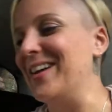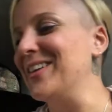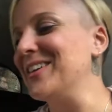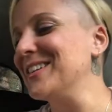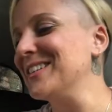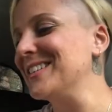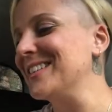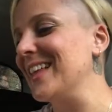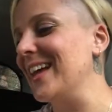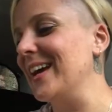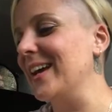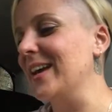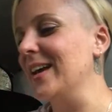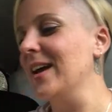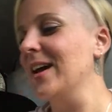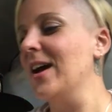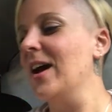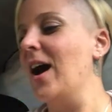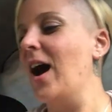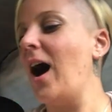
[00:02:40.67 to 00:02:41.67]
It's like,
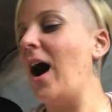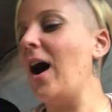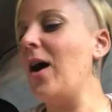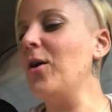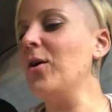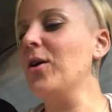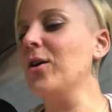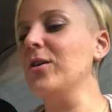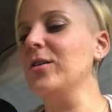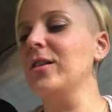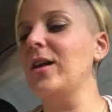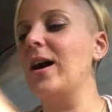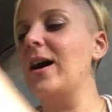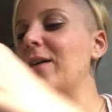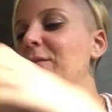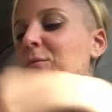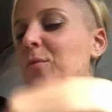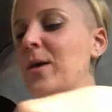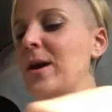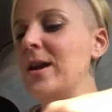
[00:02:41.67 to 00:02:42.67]
I'll go
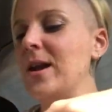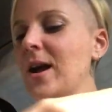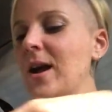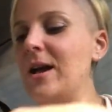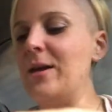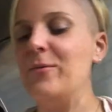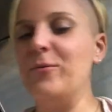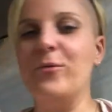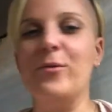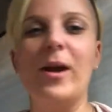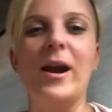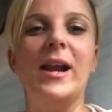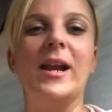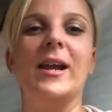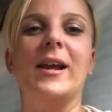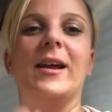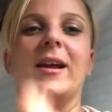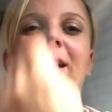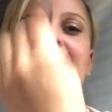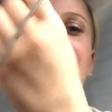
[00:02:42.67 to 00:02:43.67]
live when I'm
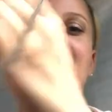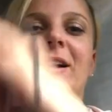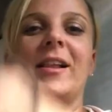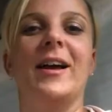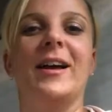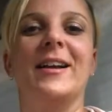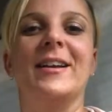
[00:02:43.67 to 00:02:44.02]
ready. And they're like,